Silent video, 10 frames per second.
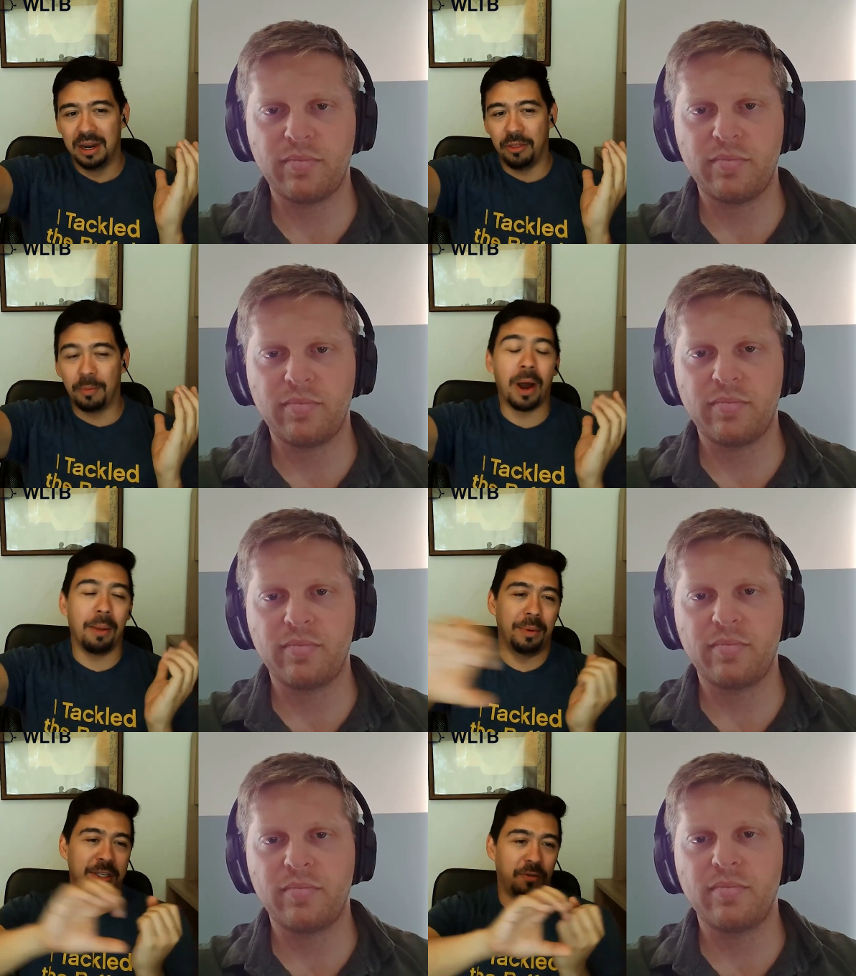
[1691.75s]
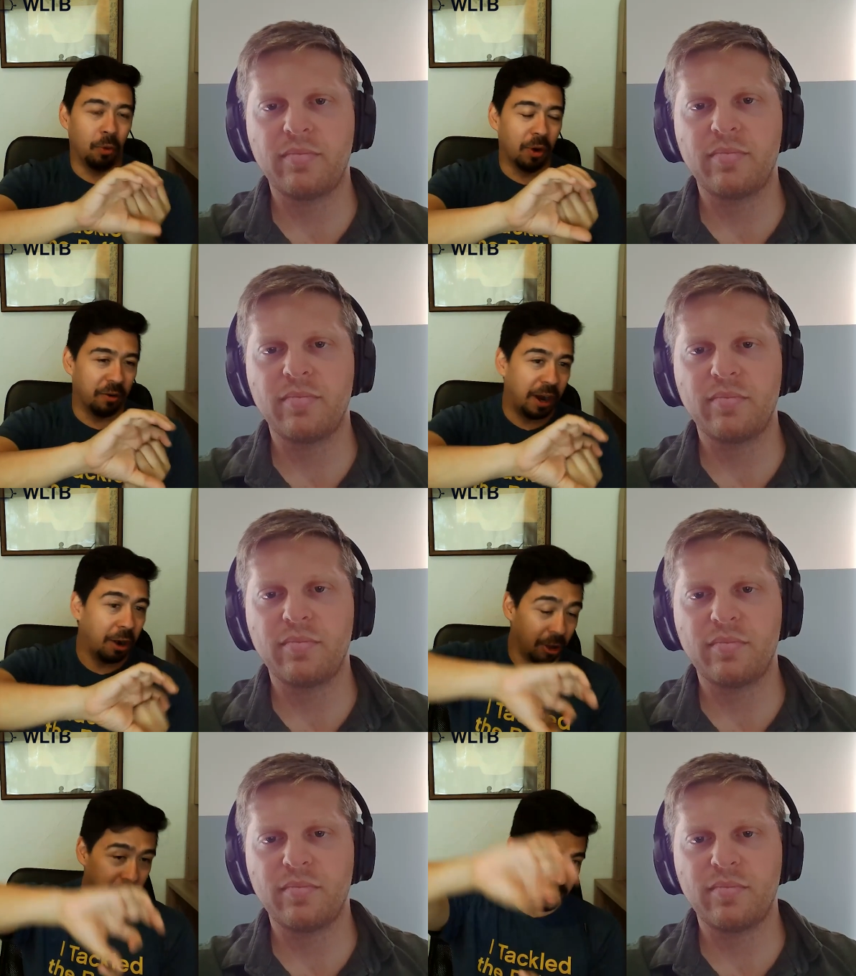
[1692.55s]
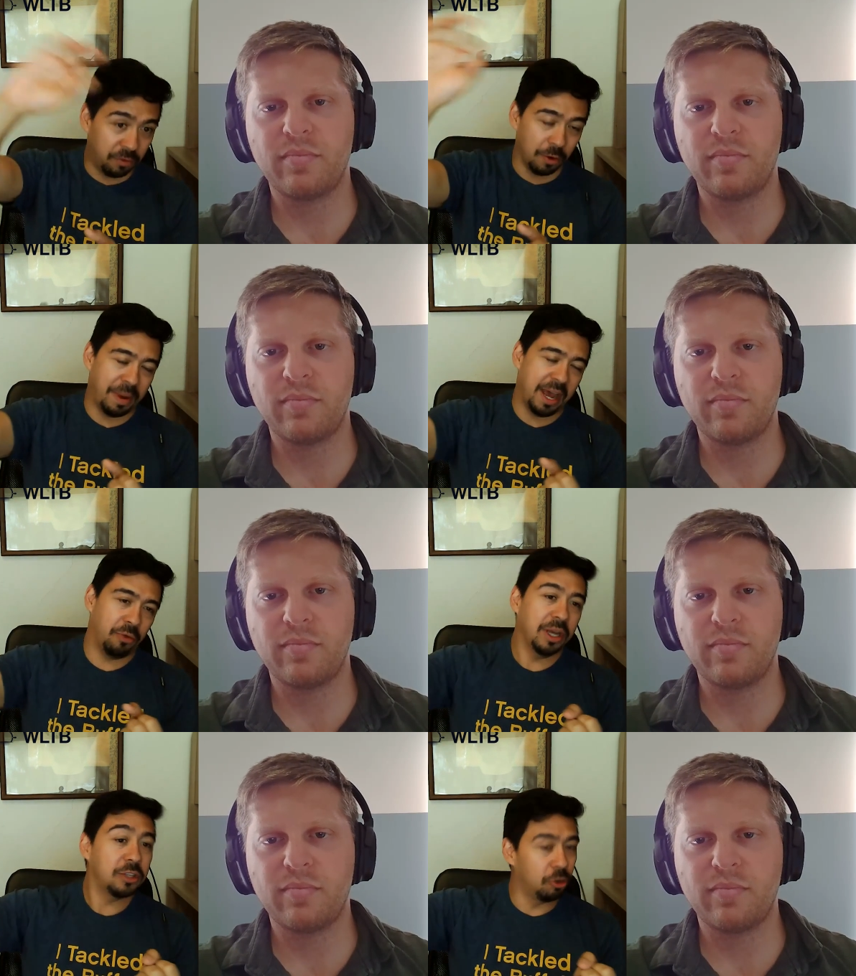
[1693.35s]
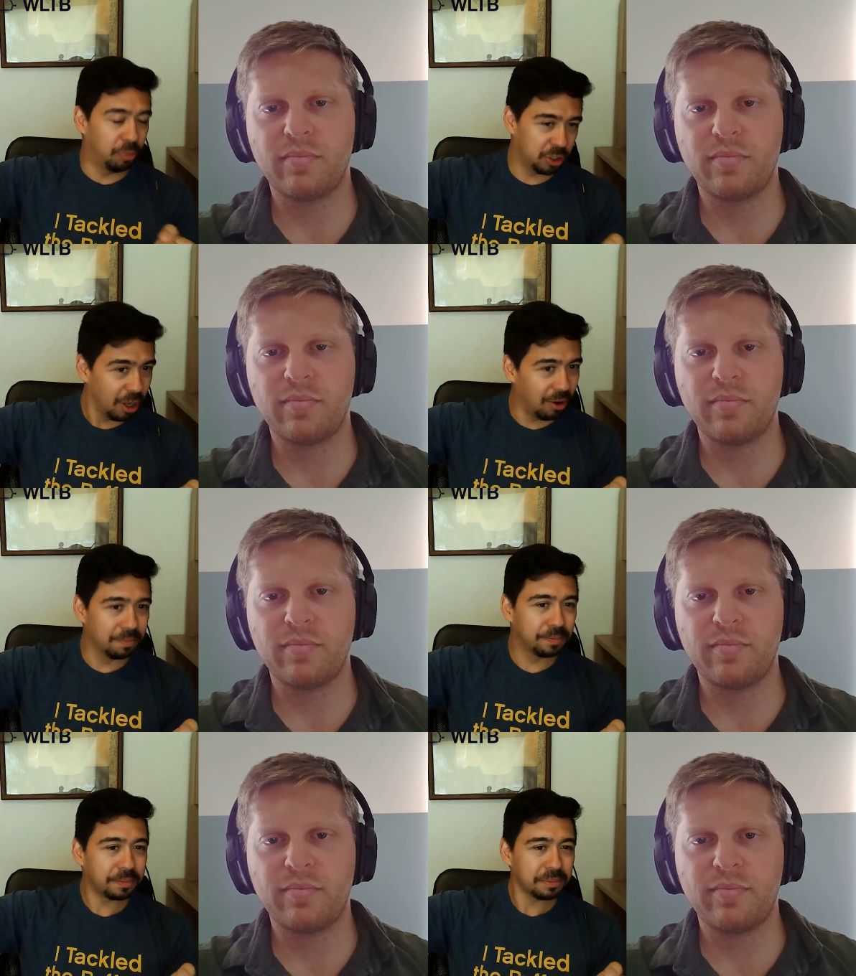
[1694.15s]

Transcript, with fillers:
Speaker 1: The problem is if you want to fire along a different pathway, it's super slow,